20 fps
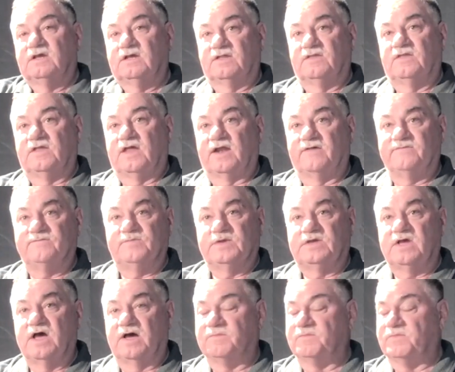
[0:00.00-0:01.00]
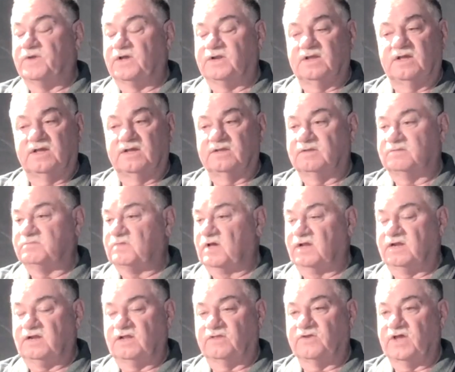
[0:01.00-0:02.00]
that I've become, but
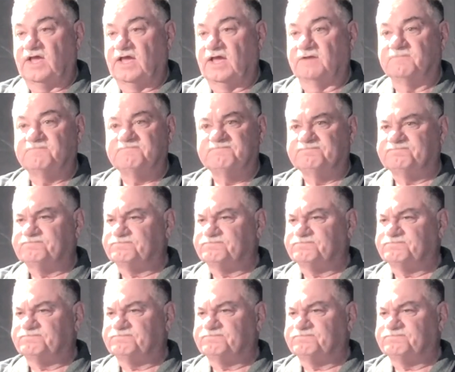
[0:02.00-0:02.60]
On the other hand,